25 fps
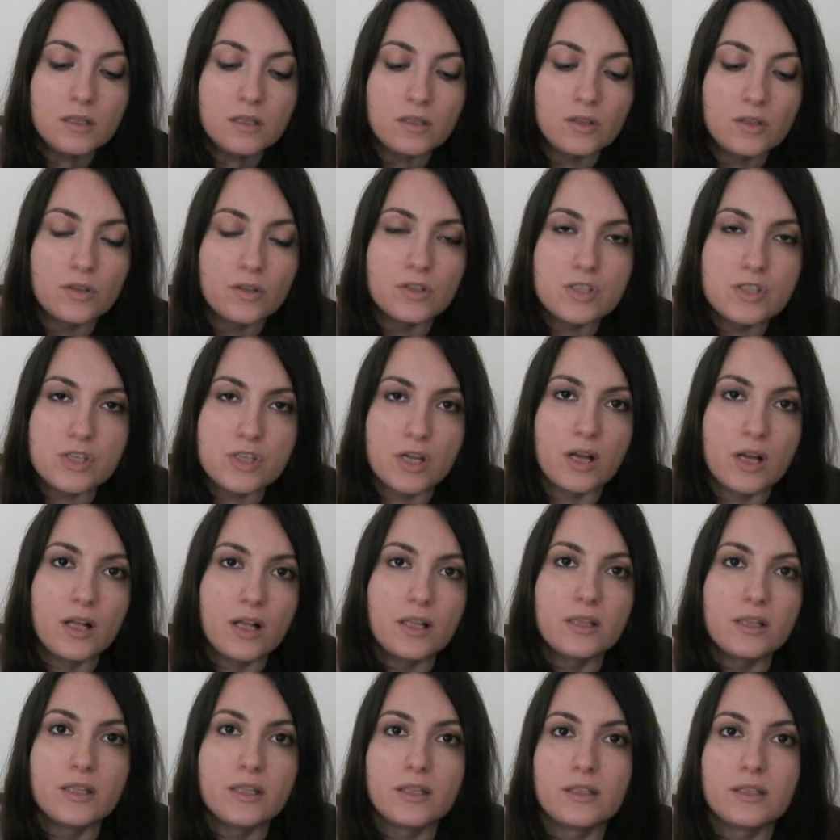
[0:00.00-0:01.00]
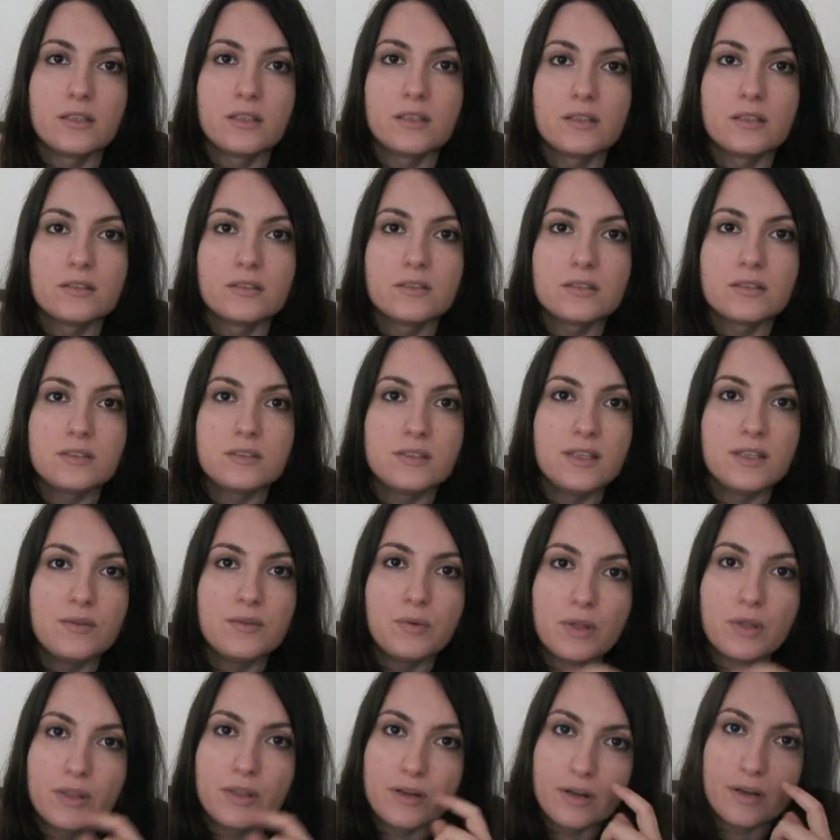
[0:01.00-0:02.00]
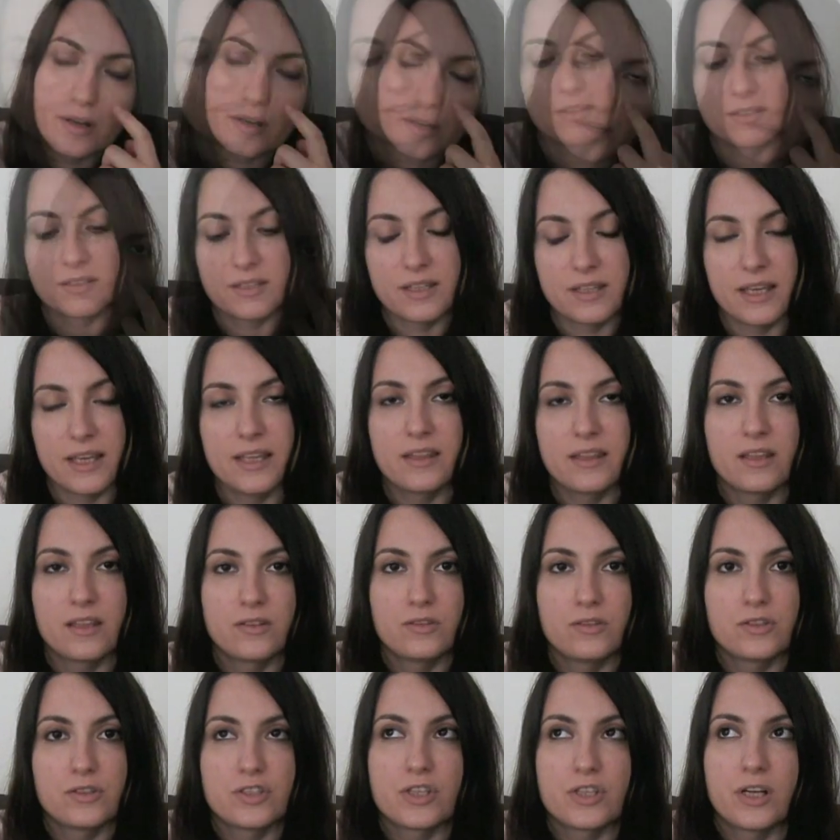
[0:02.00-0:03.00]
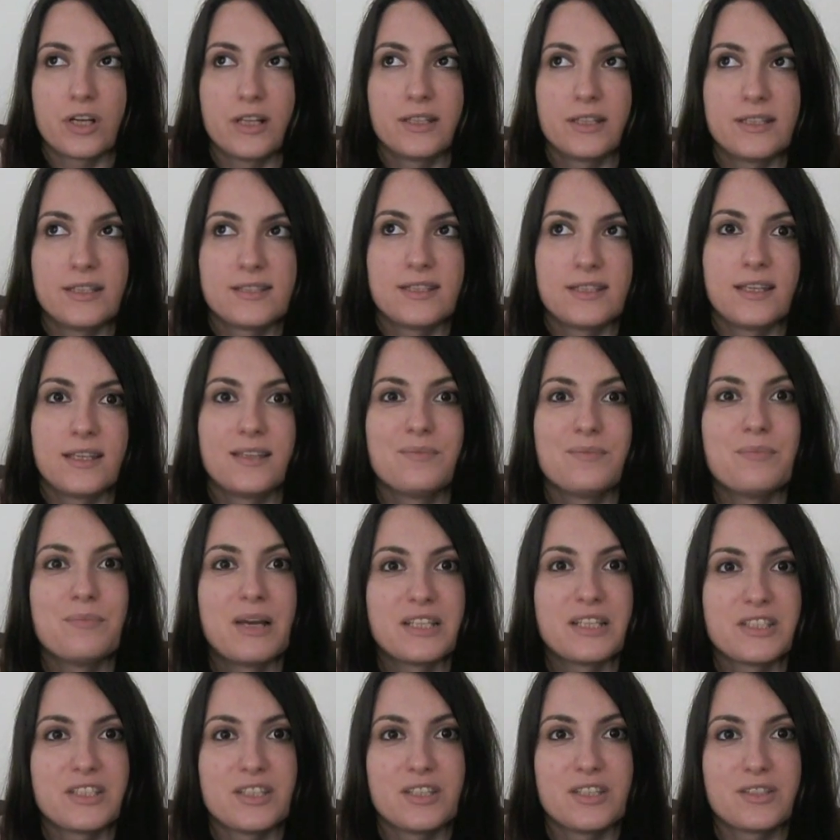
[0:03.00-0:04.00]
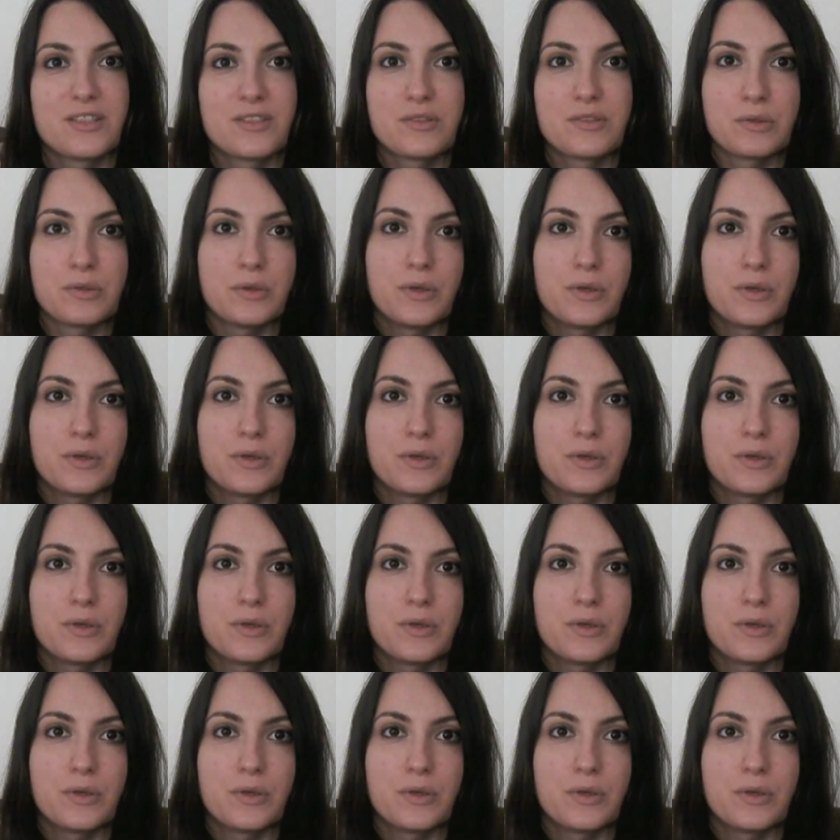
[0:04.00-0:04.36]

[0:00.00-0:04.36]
your child and see whether the state that your child is in matches